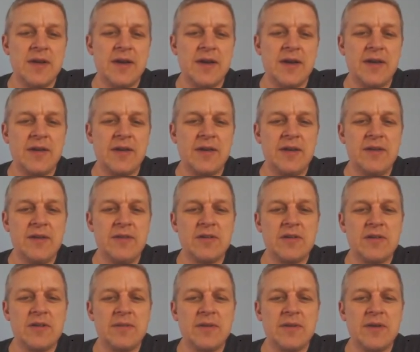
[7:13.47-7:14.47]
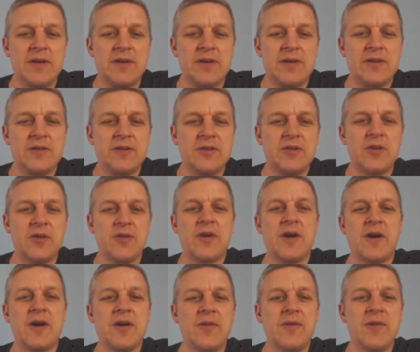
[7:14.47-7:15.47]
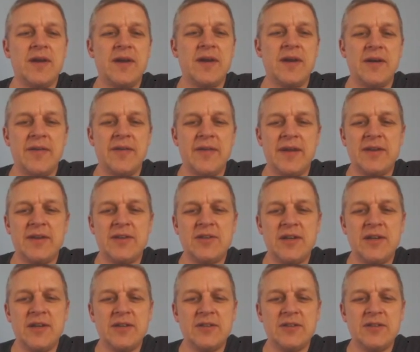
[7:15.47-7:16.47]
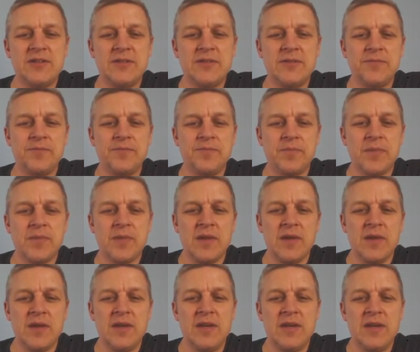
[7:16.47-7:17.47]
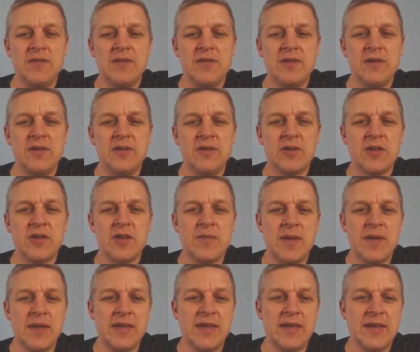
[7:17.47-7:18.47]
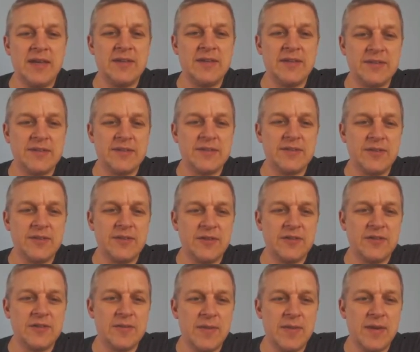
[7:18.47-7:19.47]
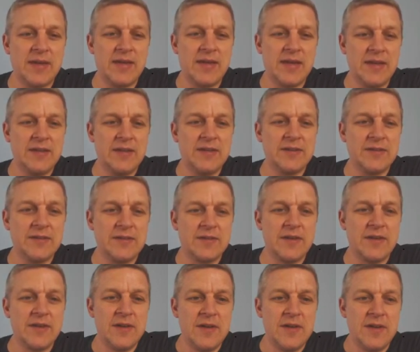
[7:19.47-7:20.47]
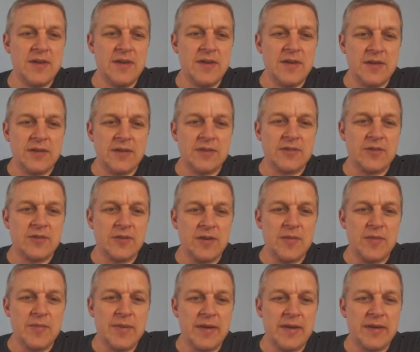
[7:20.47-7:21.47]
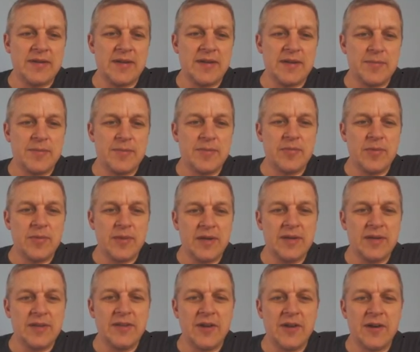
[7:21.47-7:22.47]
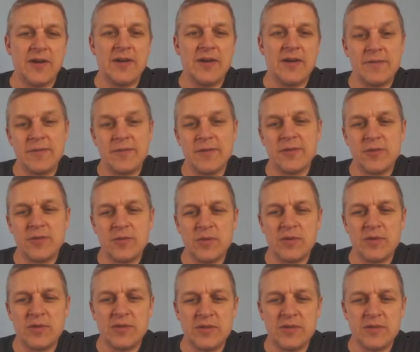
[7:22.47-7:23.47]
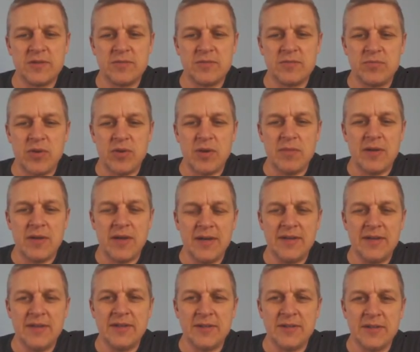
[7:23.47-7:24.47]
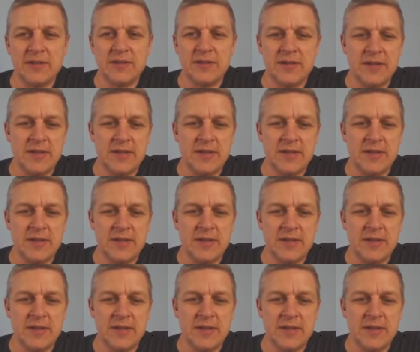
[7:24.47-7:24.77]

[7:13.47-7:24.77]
I could even come down here and show the heart rate and how that changed, and even look at my cadence. You can see my cadence certainly picked up when I did the hard efforts, which is probably ideal.